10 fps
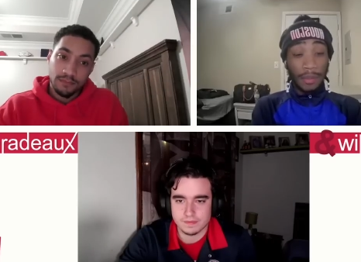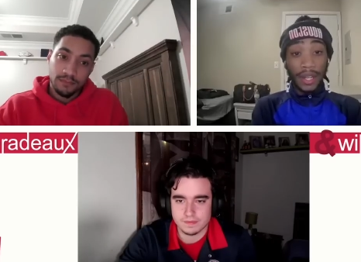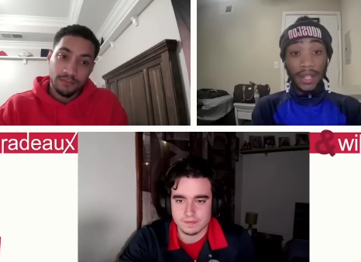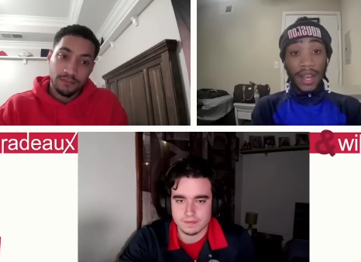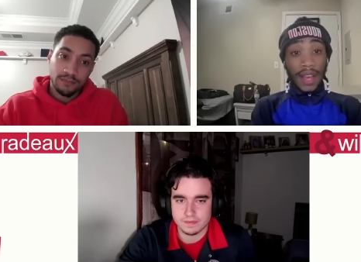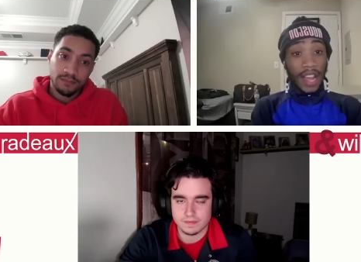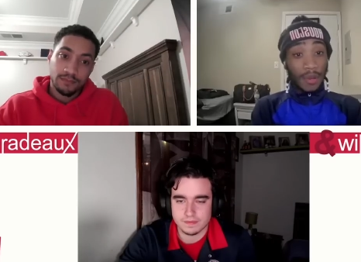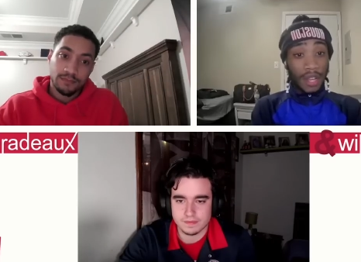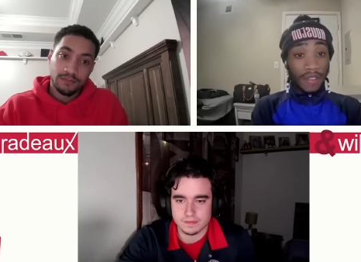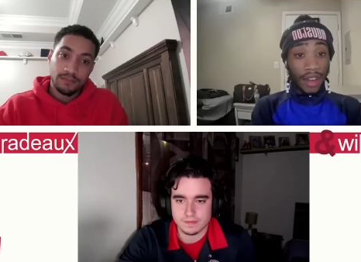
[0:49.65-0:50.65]
Speaker 1: But
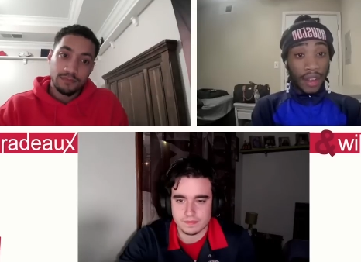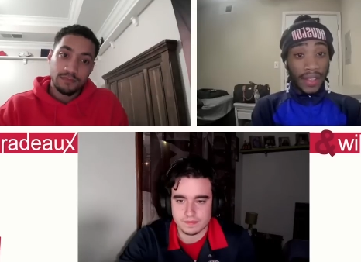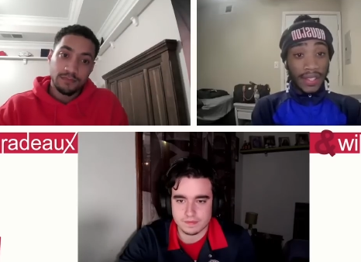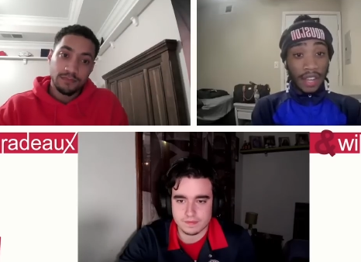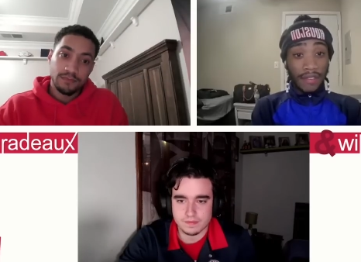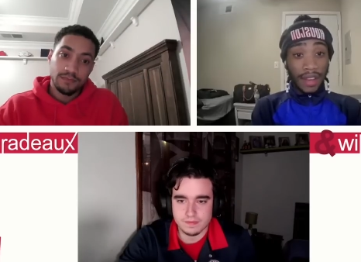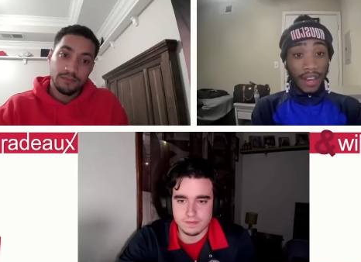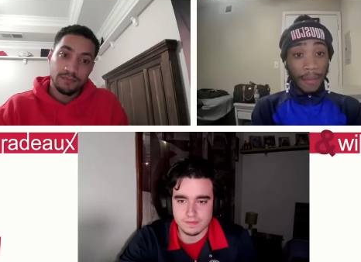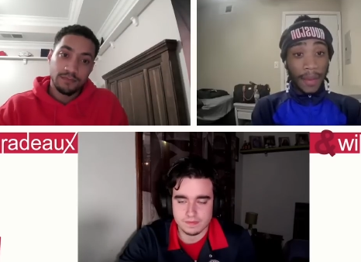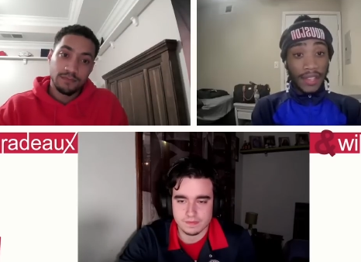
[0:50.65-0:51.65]
that's where you can find all that stuff at.
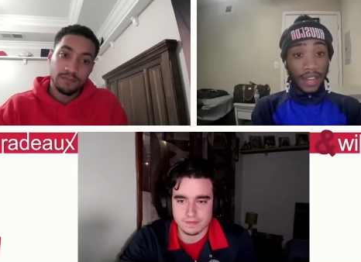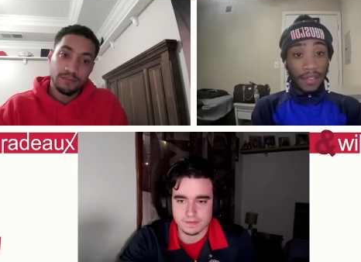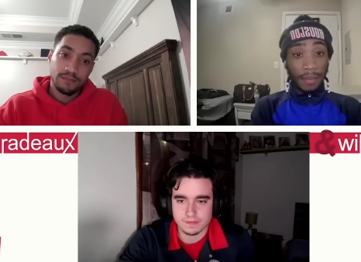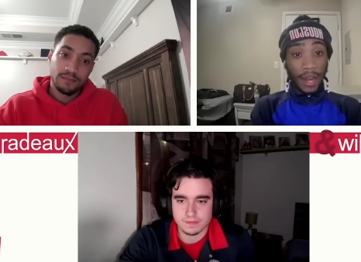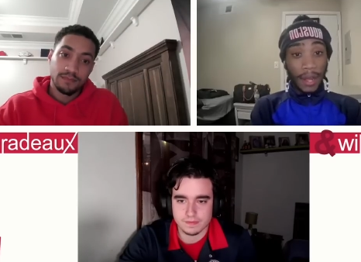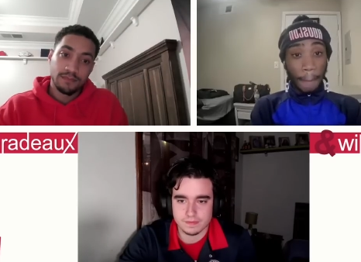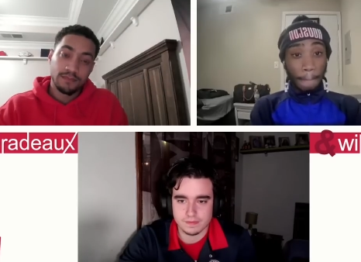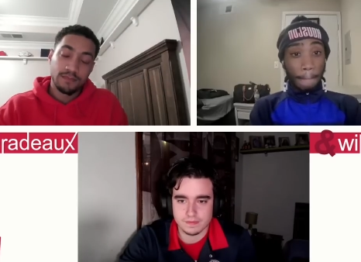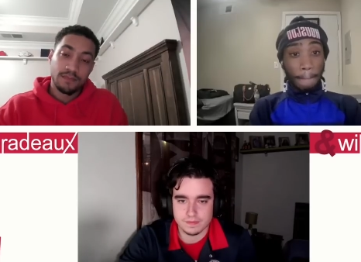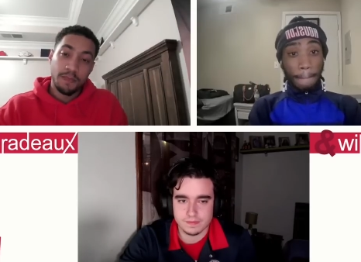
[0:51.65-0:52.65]
And I'll pass off the Brad.
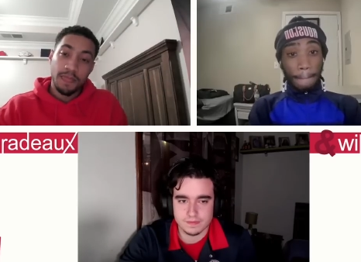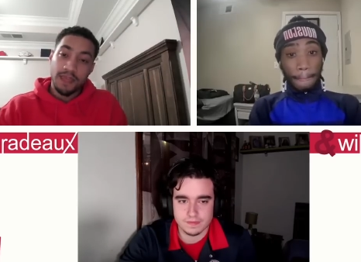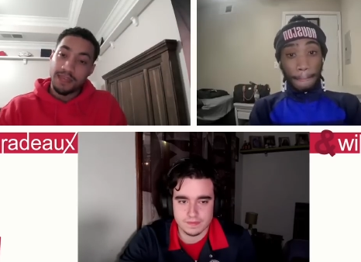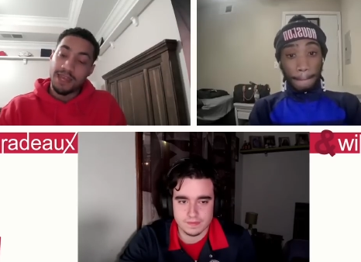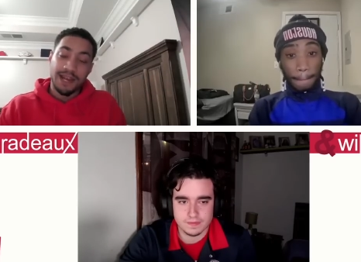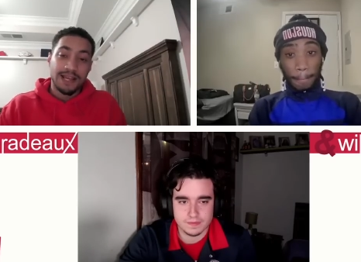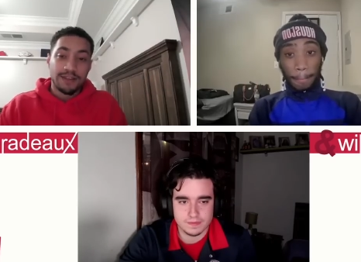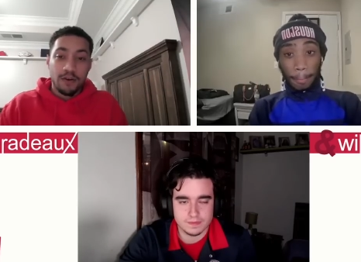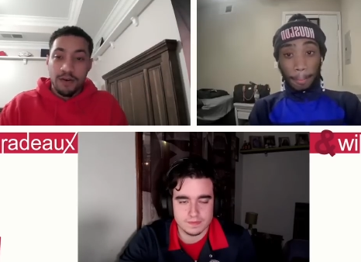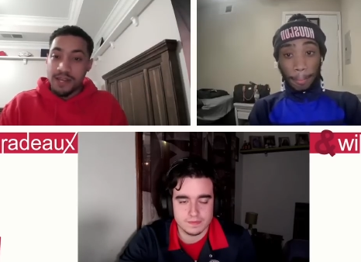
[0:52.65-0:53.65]
And
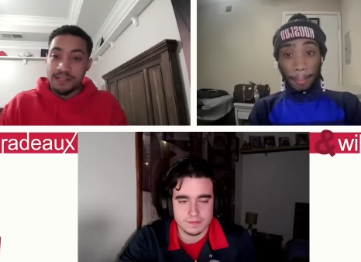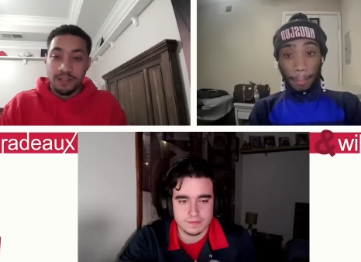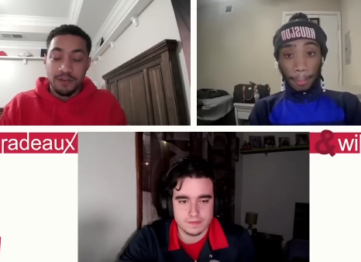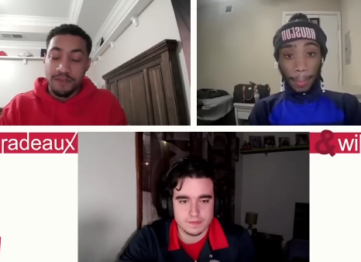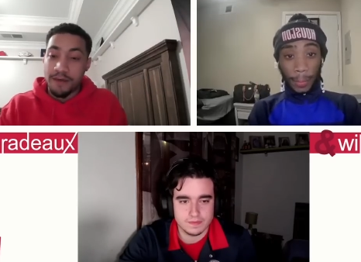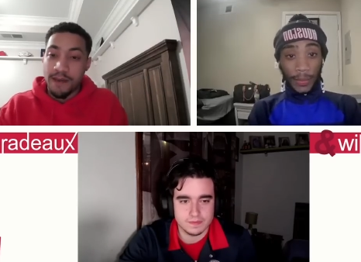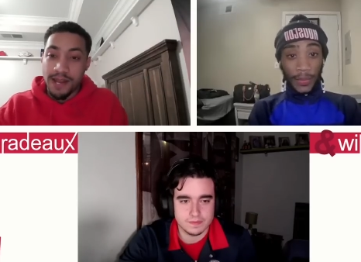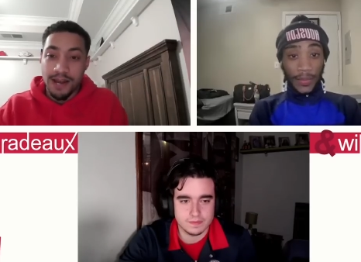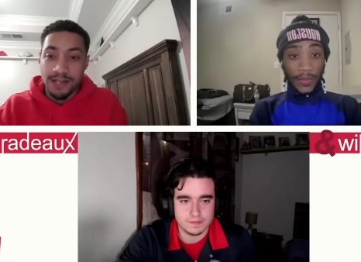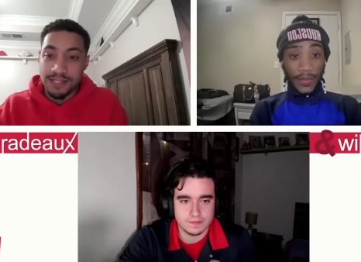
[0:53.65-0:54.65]
as always, you can find
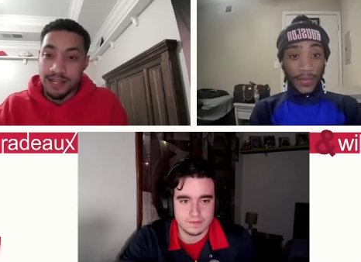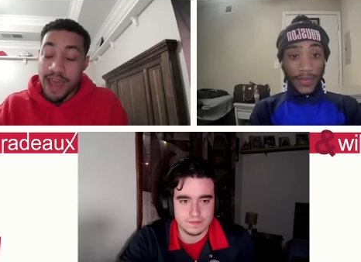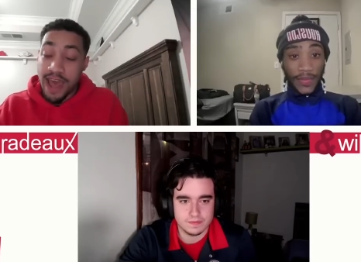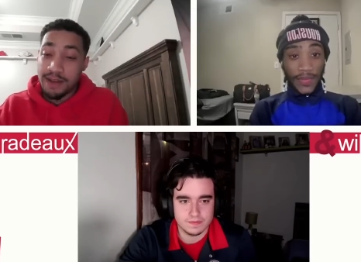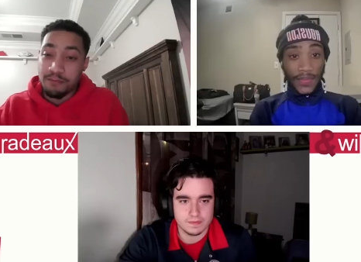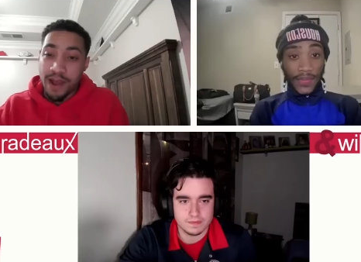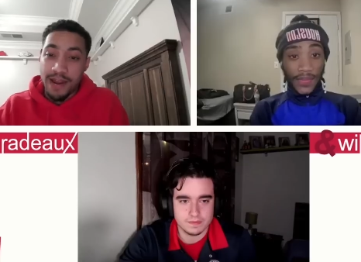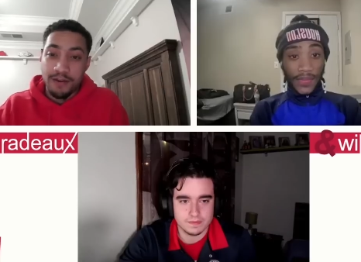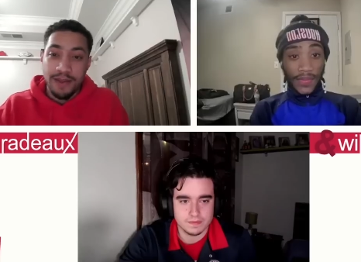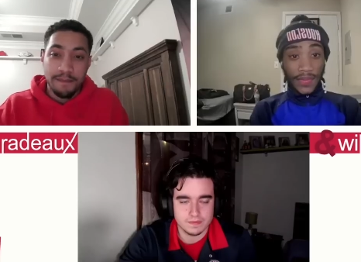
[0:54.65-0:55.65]
my content
Speaker 2: at
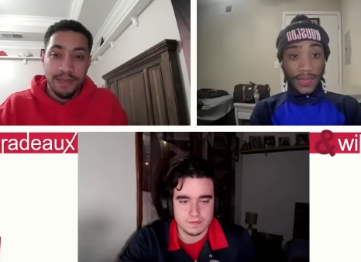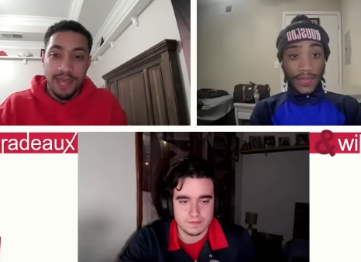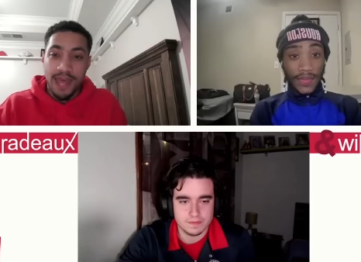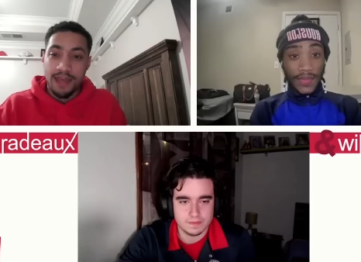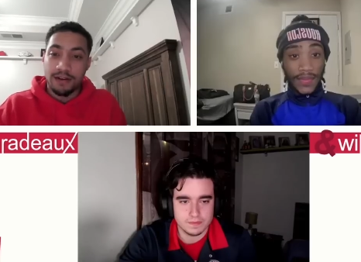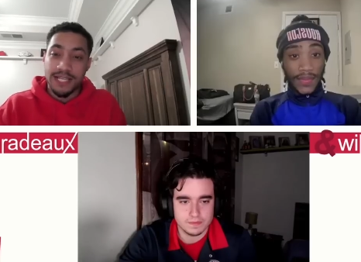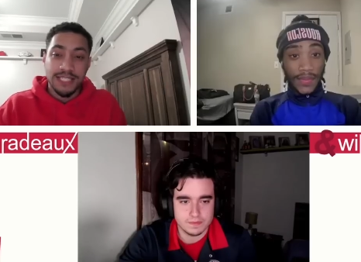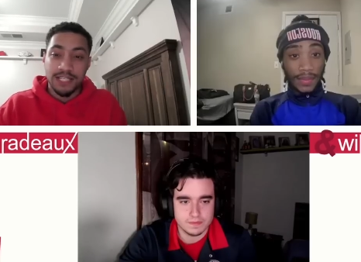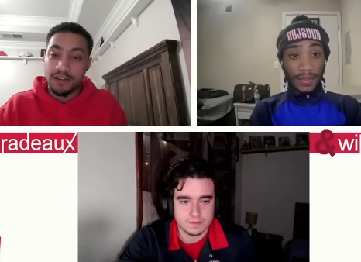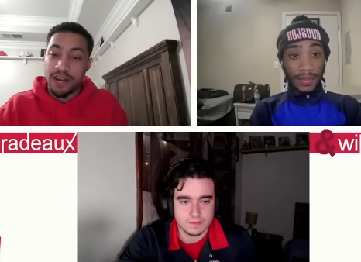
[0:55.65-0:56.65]
Bradeaux NBA on
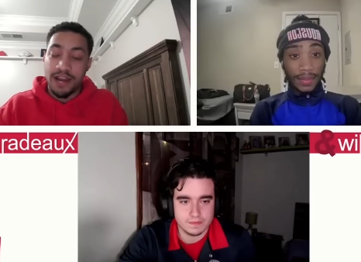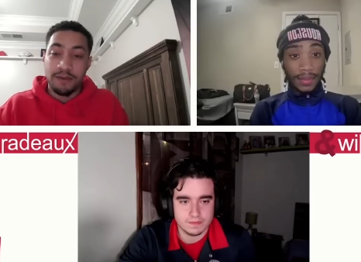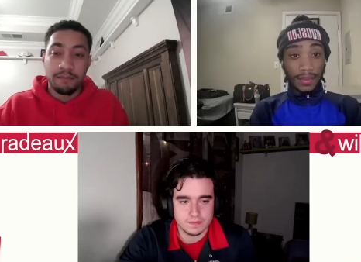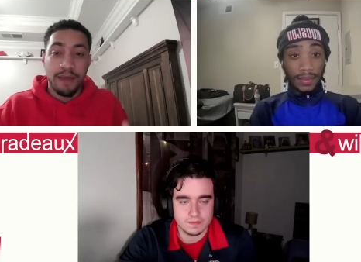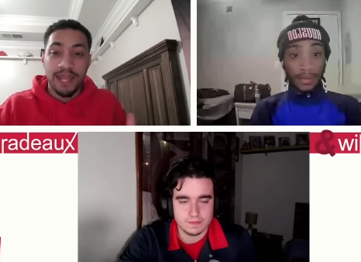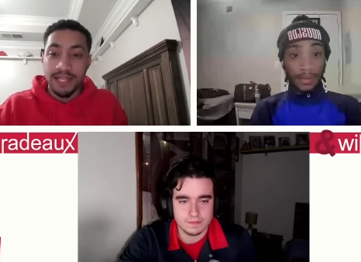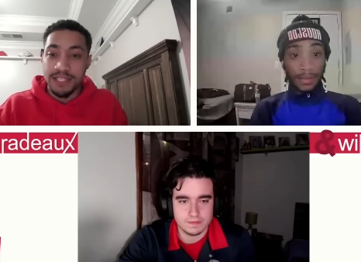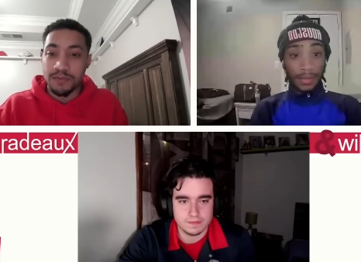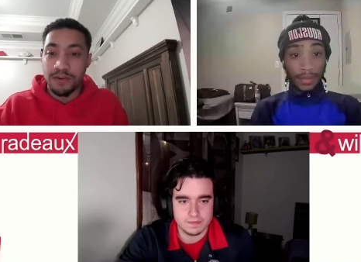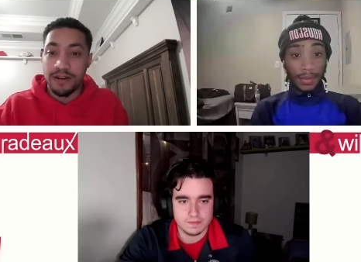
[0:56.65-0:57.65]
Instagram,
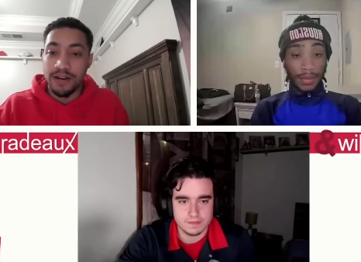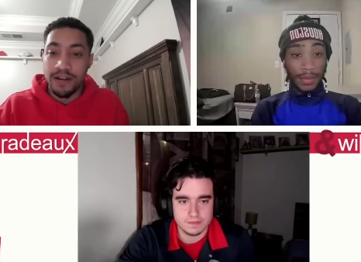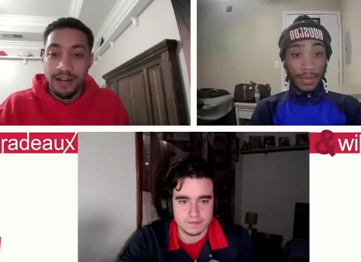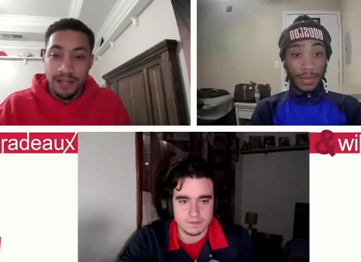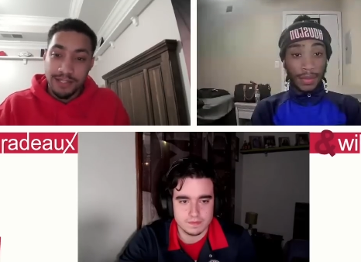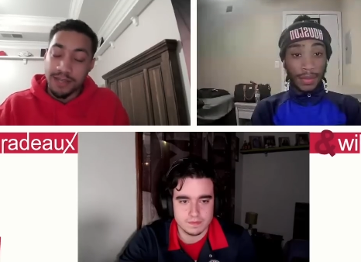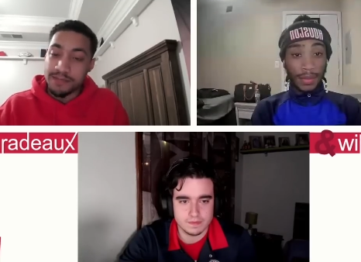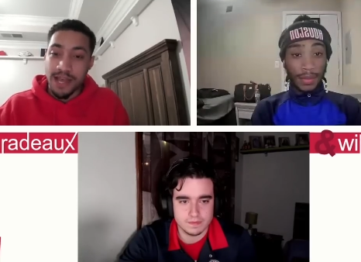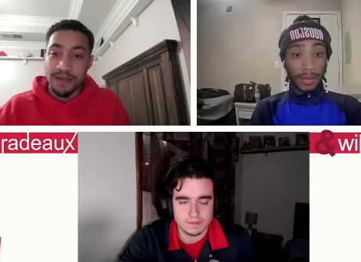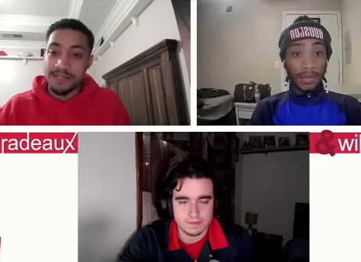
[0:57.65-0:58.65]
mainly Twitter,
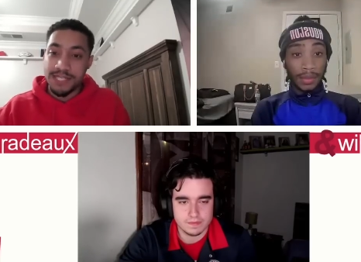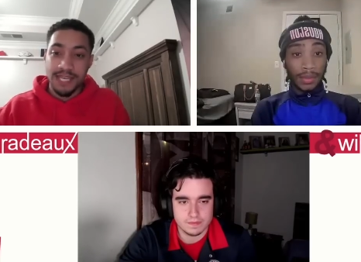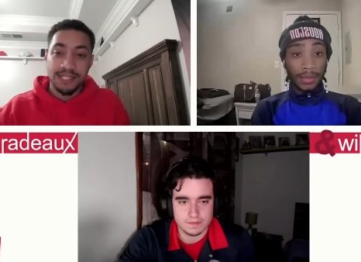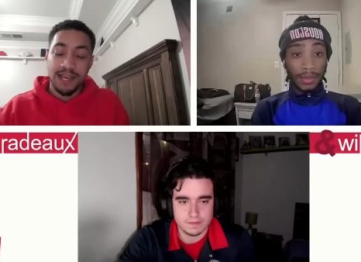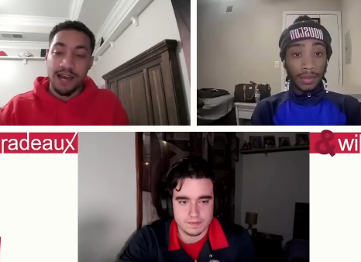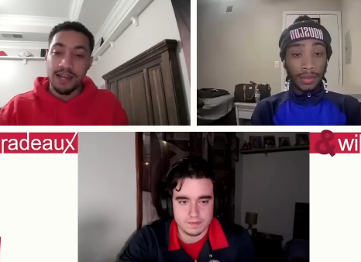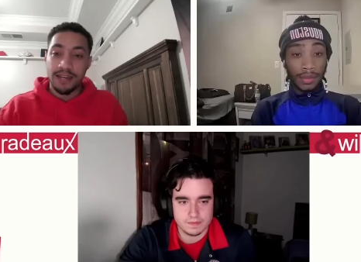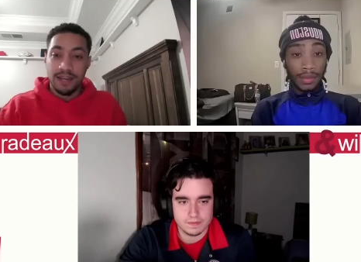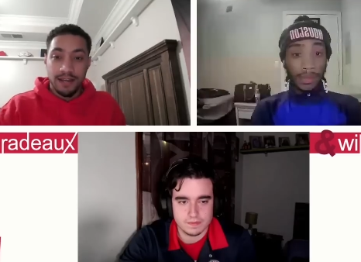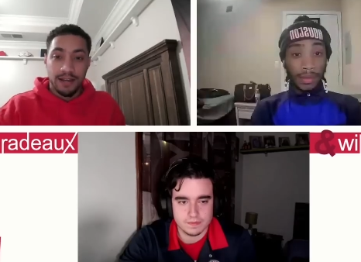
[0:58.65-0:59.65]
sometimes
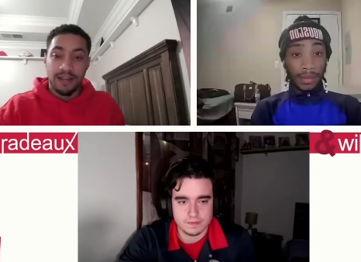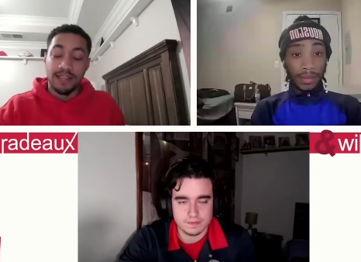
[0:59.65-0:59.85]
TikTok. Uh,